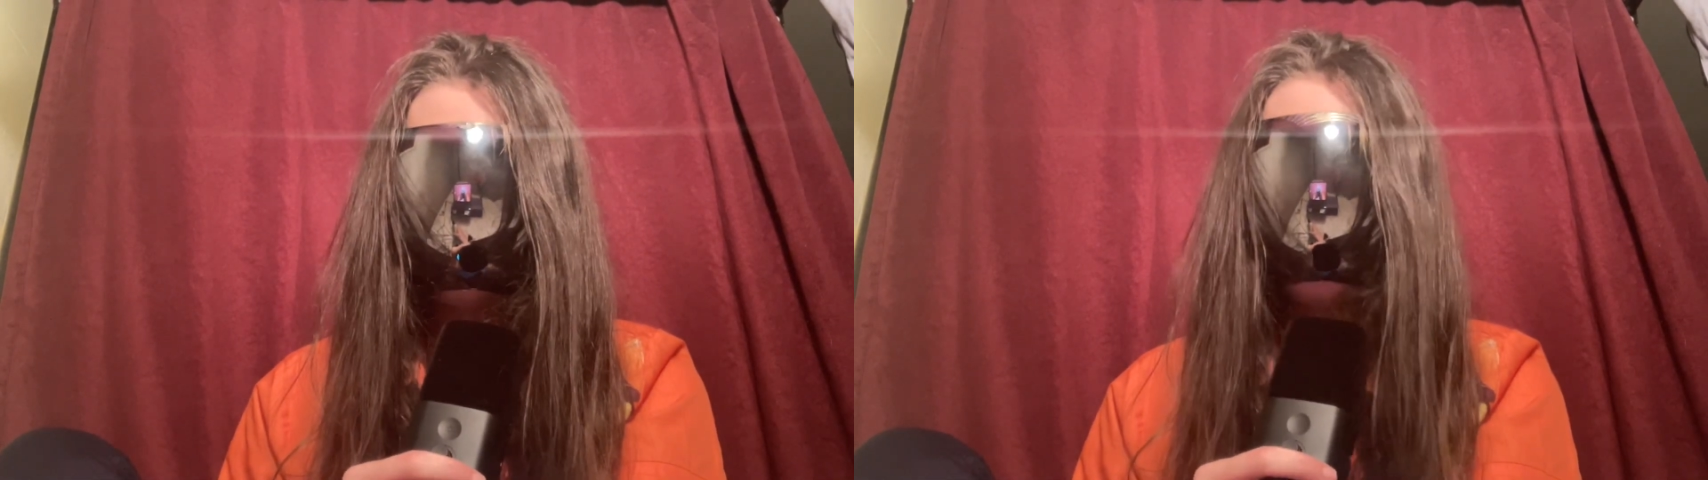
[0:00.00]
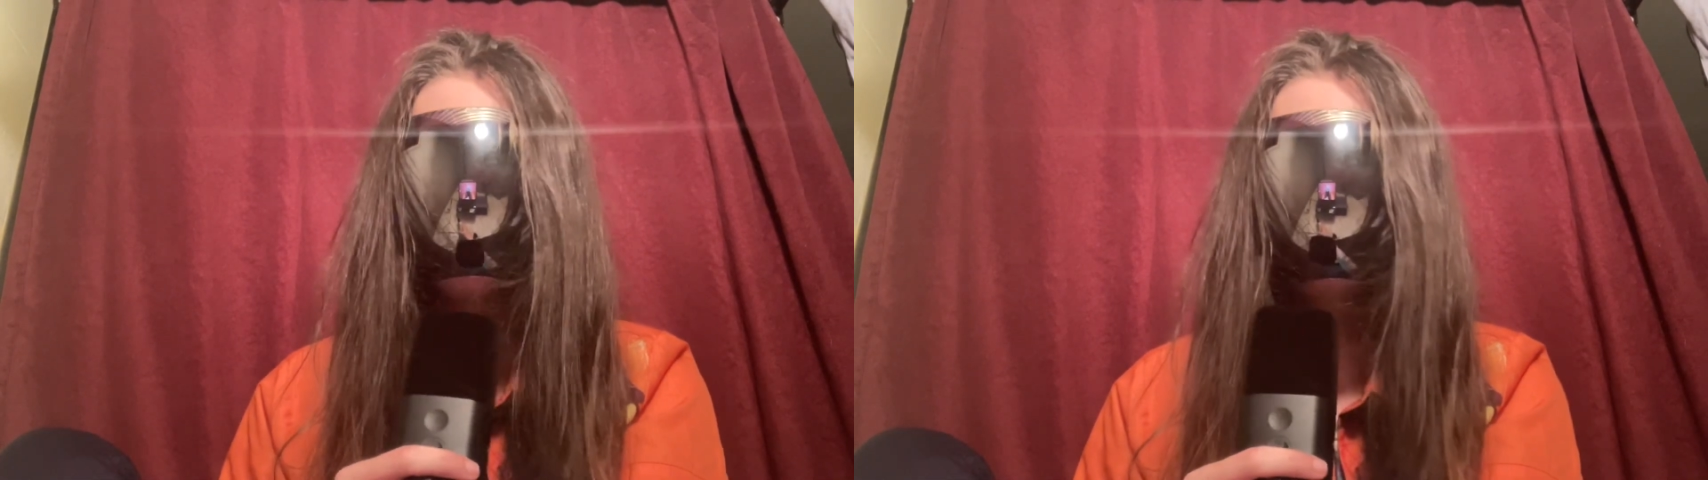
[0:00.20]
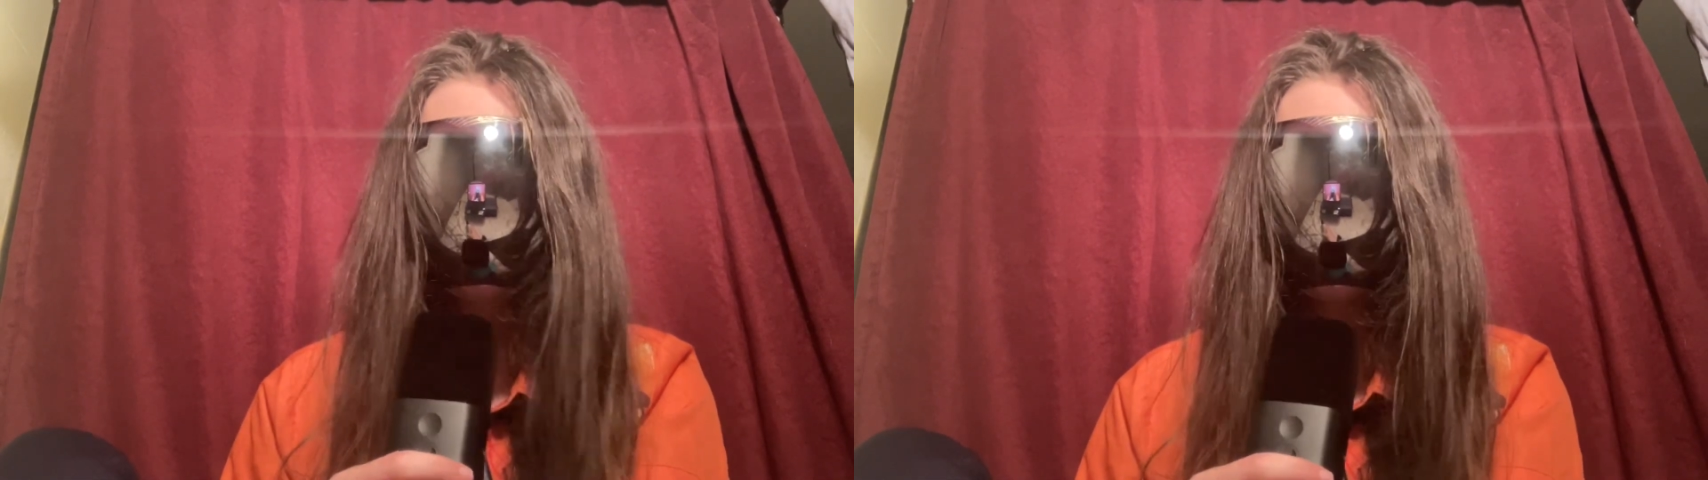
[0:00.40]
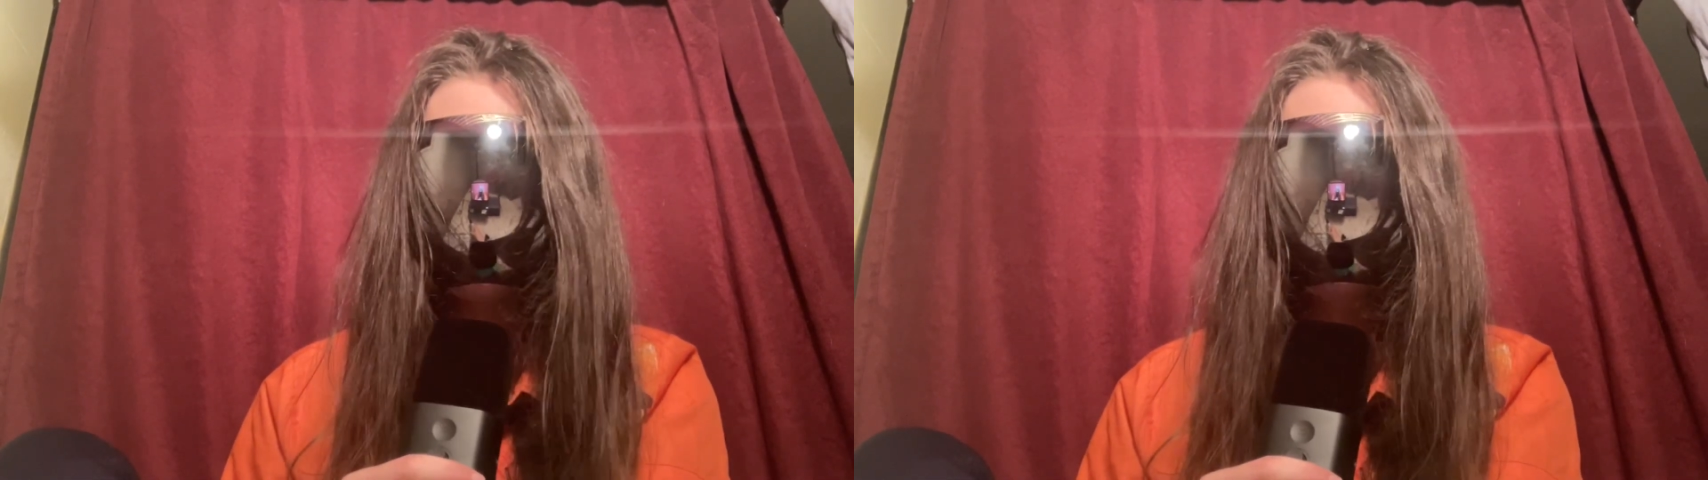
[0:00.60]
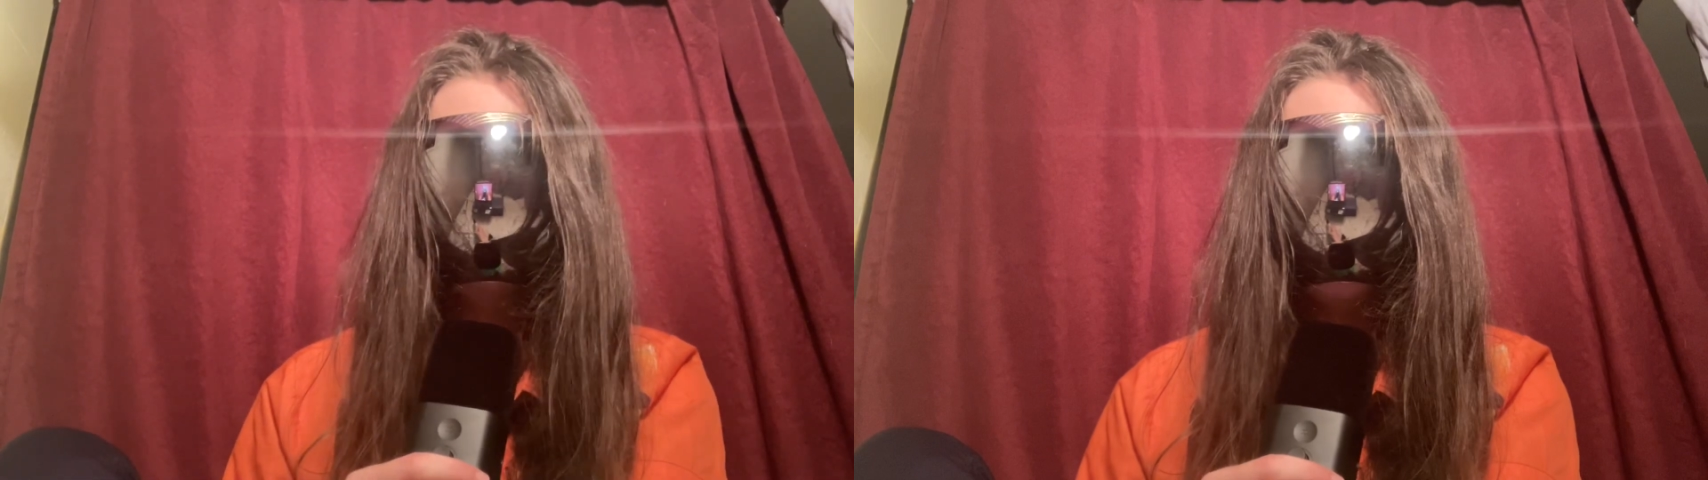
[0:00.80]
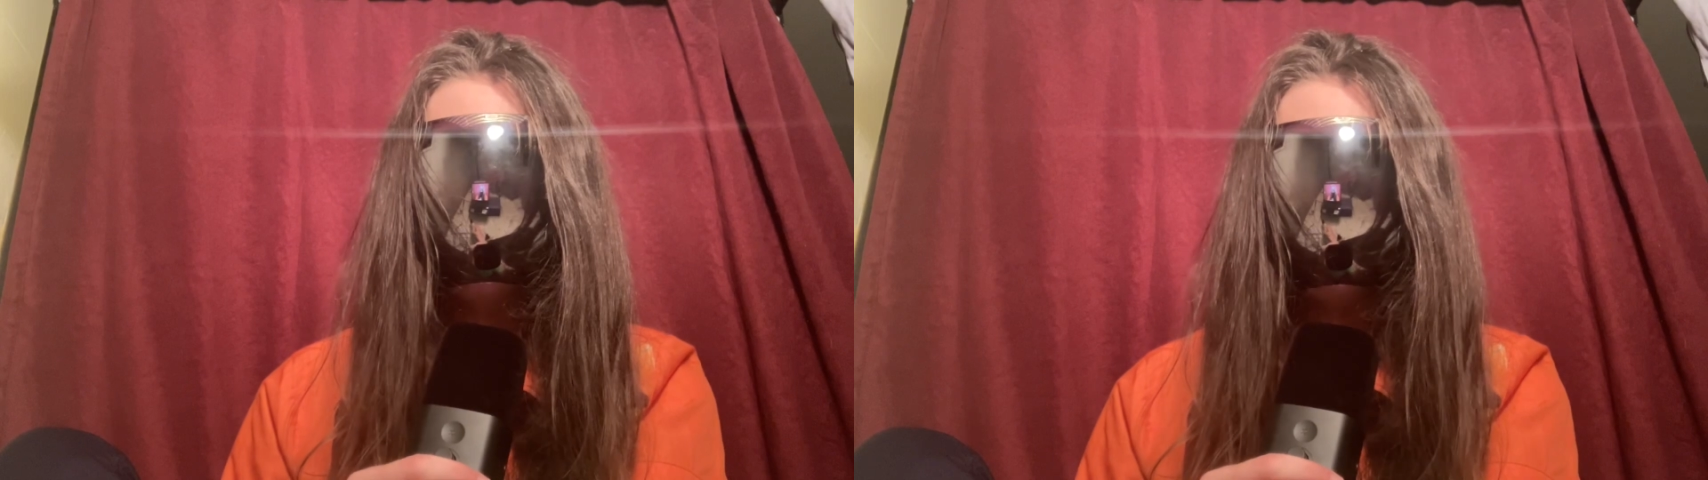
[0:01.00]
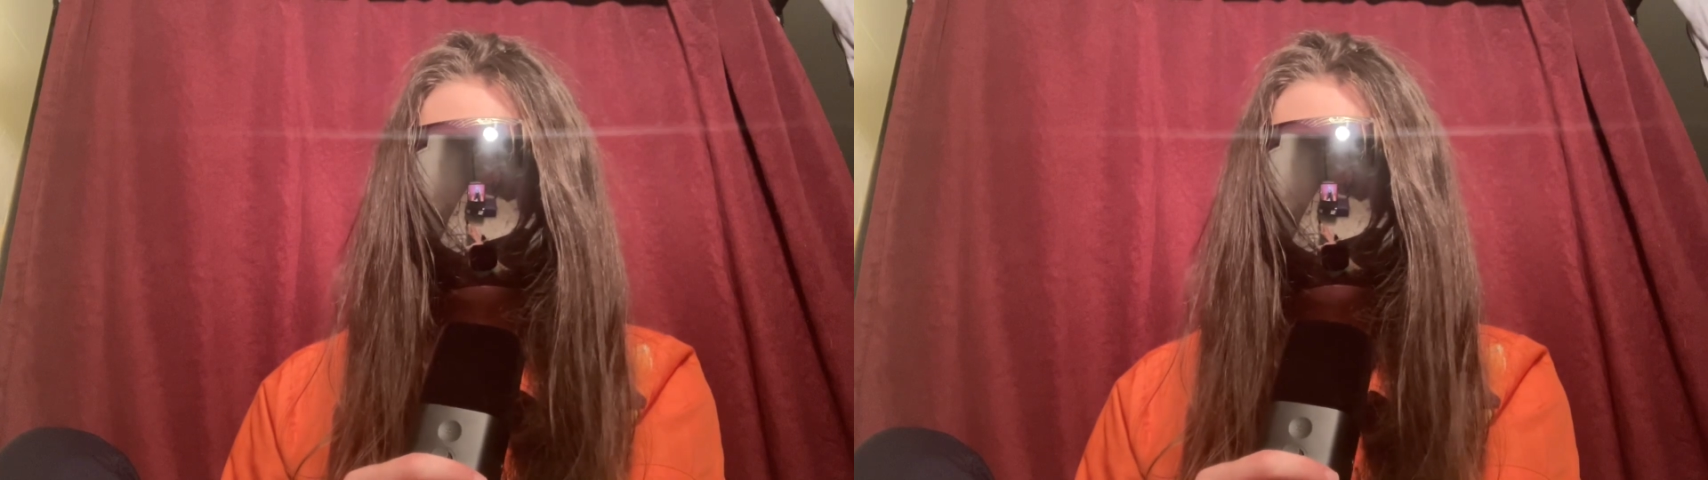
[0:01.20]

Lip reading: I wanted to upload an